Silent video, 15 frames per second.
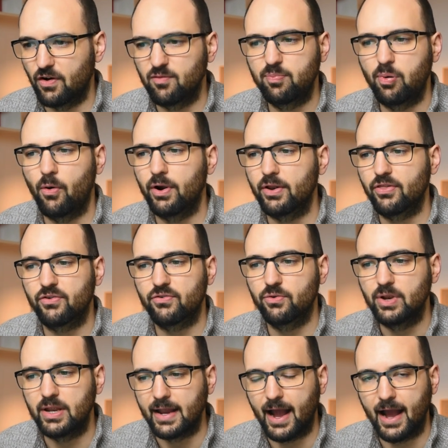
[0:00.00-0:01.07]
of zero point
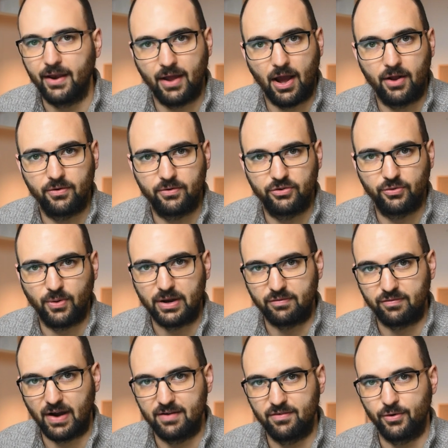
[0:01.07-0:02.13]
three at one hundred
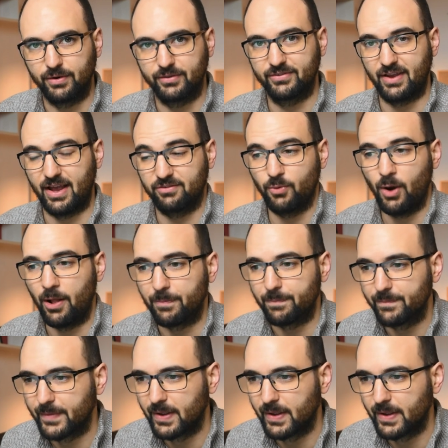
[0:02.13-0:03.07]
twenty-five hertz as well.